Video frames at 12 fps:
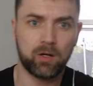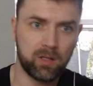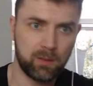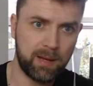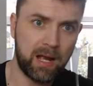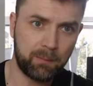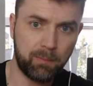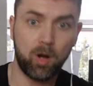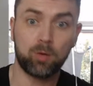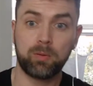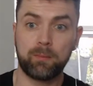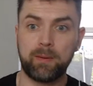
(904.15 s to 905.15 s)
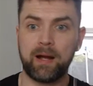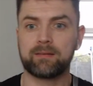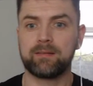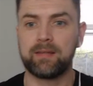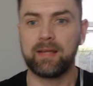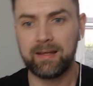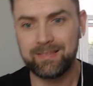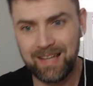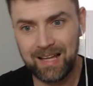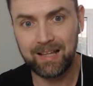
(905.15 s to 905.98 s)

Donny back, Pogba back today,